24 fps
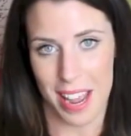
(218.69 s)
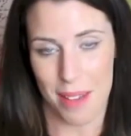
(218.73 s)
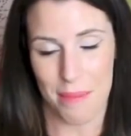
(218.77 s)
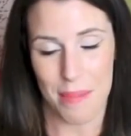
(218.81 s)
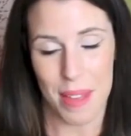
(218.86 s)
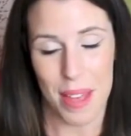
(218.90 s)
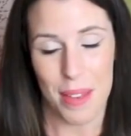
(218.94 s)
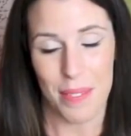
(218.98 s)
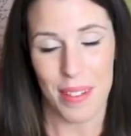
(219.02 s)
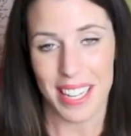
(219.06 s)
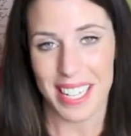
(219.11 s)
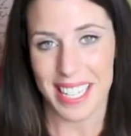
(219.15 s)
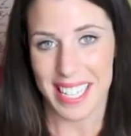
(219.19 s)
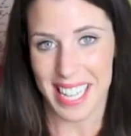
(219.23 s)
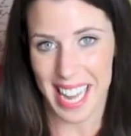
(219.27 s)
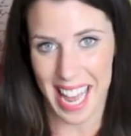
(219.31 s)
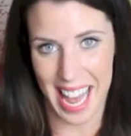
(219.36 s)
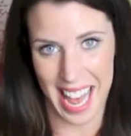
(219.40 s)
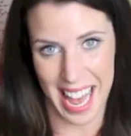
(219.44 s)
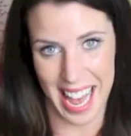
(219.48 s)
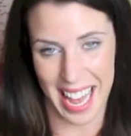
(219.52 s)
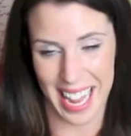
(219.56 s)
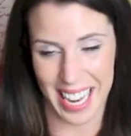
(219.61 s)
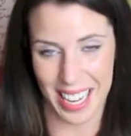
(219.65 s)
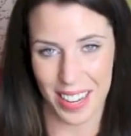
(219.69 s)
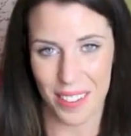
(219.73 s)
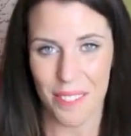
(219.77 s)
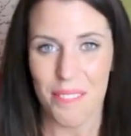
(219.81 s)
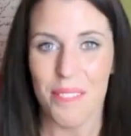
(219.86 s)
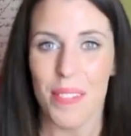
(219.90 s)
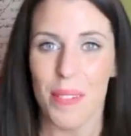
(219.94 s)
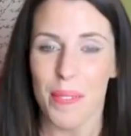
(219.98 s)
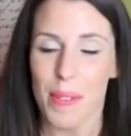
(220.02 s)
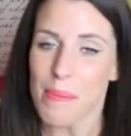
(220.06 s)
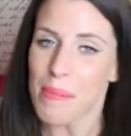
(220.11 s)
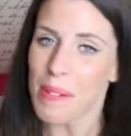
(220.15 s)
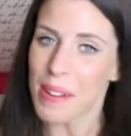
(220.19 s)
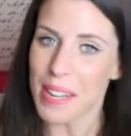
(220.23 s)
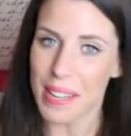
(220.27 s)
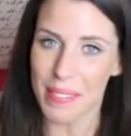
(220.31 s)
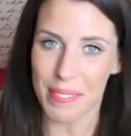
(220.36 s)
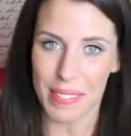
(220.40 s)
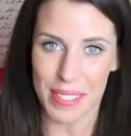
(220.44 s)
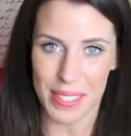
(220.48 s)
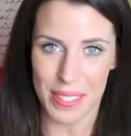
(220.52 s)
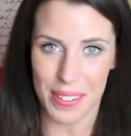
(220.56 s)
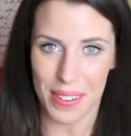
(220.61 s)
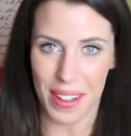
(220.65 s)
I may have had a tan, but my body
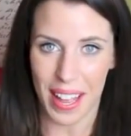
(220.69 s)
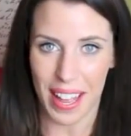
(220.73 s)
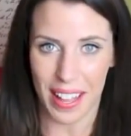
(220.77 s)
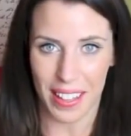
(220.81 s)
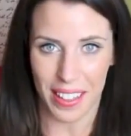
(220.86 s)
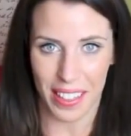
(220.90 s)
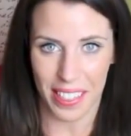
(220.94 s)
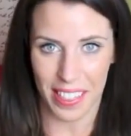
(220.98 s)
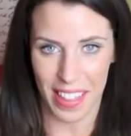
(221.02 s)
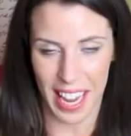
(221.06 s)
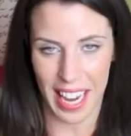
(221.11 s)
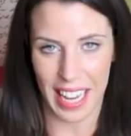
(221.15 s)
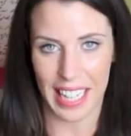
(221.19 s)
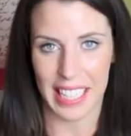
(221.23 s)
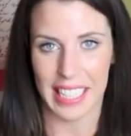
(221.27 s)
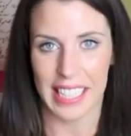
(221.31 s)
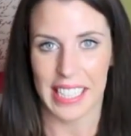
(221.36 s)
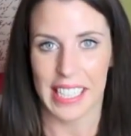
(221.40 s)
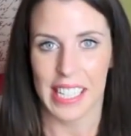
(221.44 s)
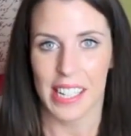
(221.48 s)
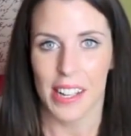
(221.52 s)
was not healthy.